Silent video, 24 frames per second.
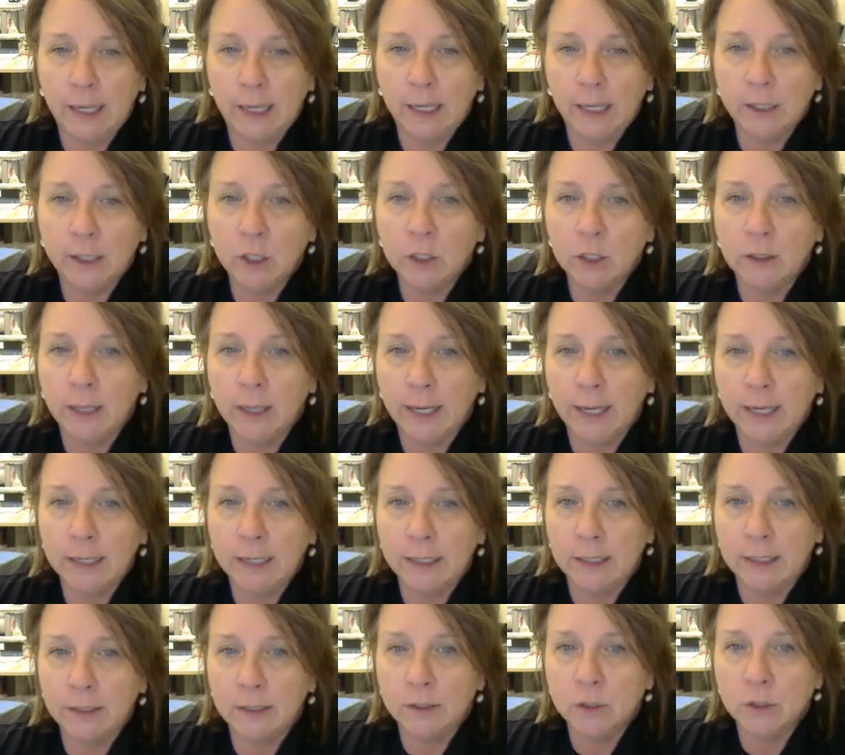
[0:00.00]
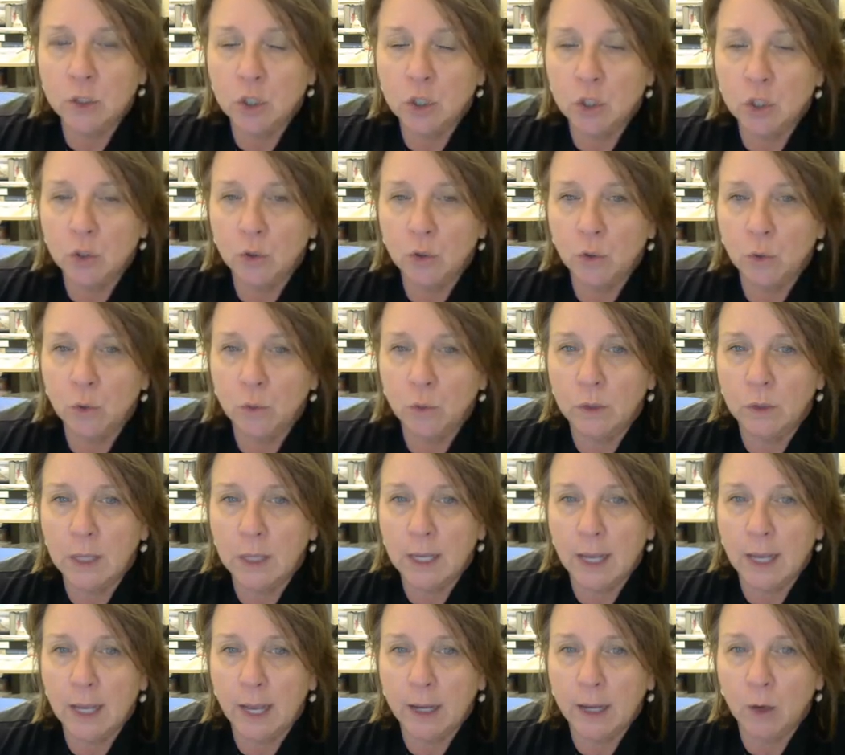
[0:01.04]
cannulate into
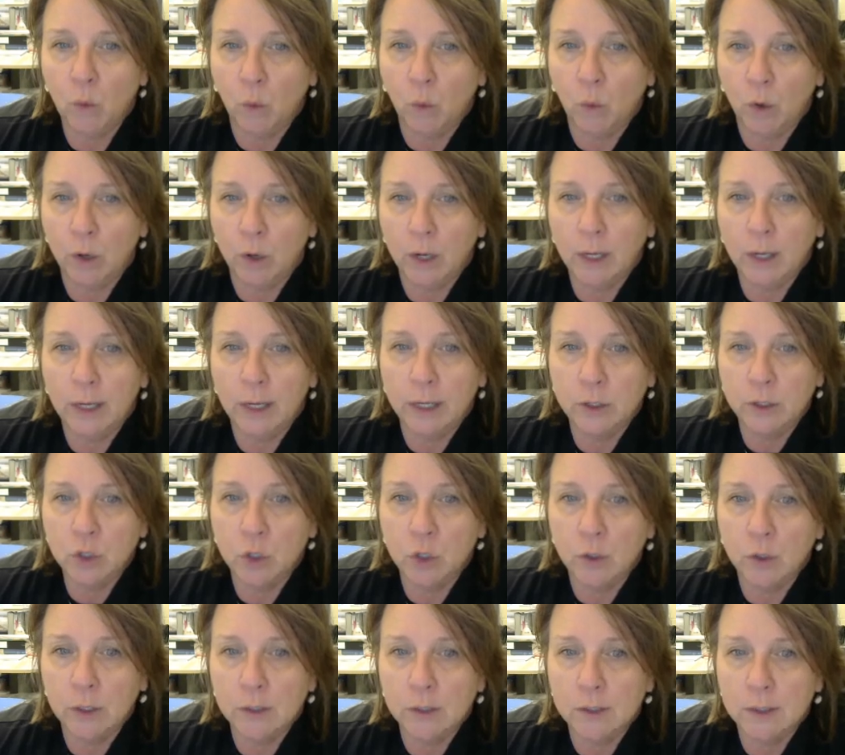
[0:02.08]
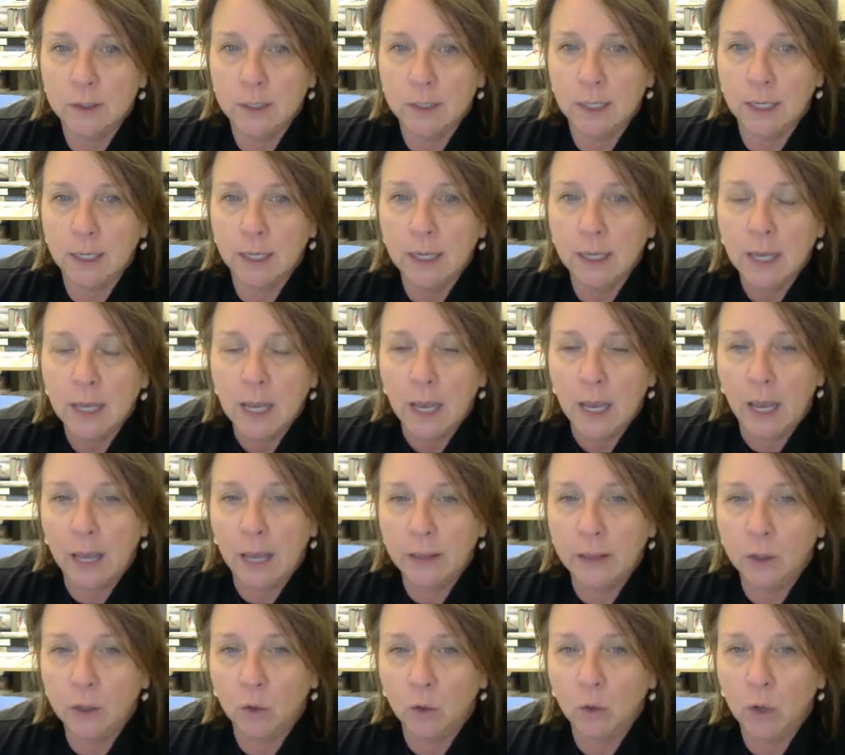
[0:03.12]
the aorta, as you can see,
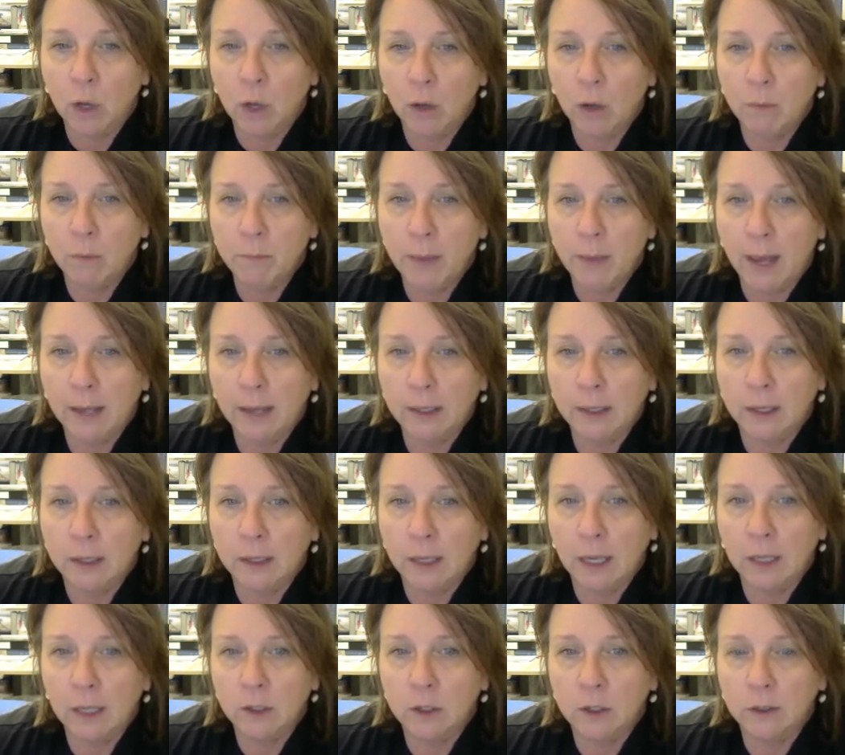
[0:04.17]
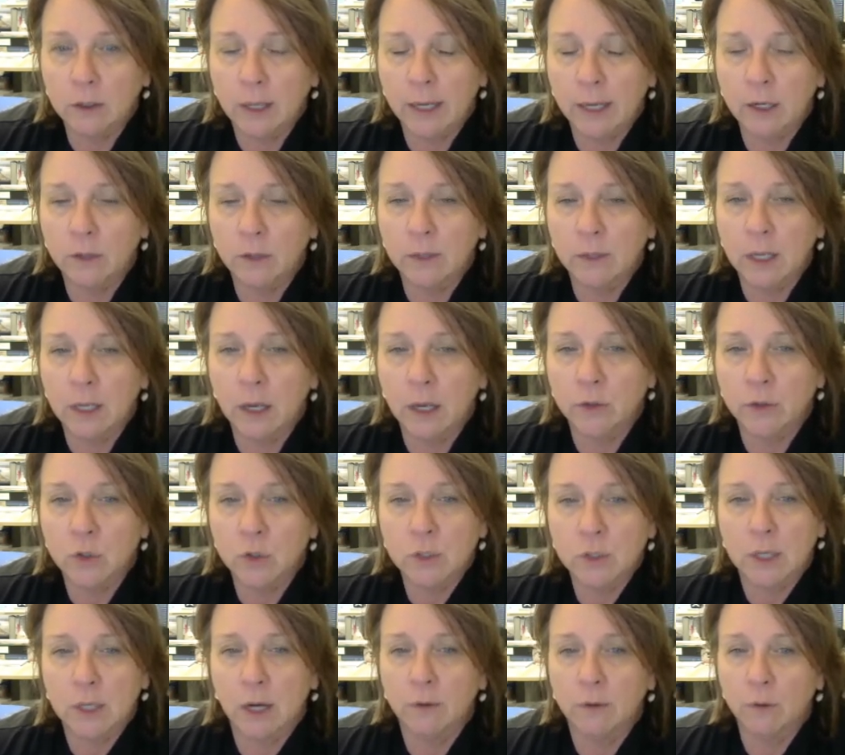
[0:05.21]
and they'll come back and cannulate on the other
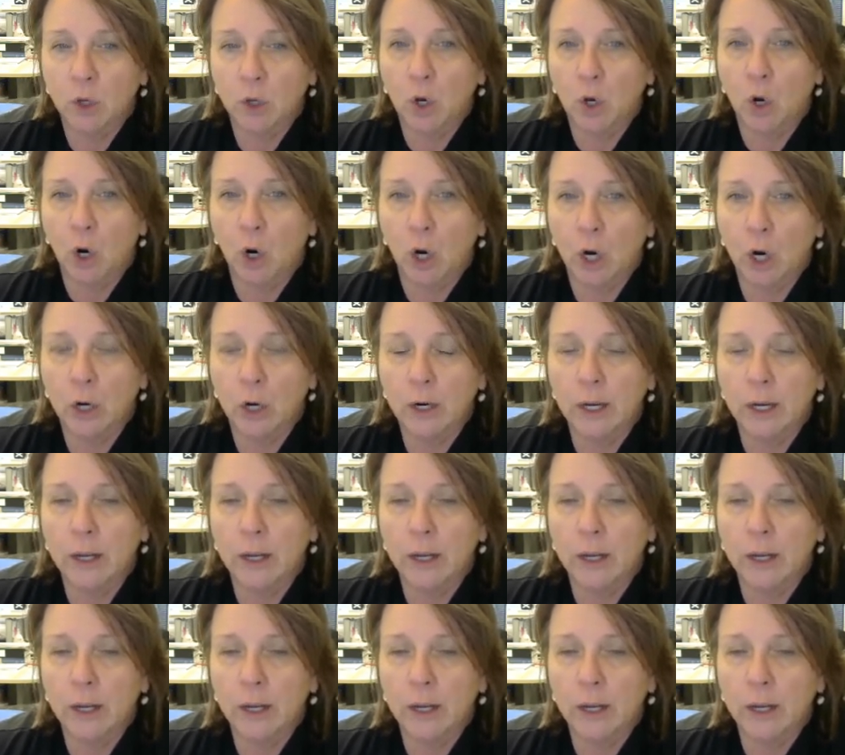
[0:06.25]
side of the heart.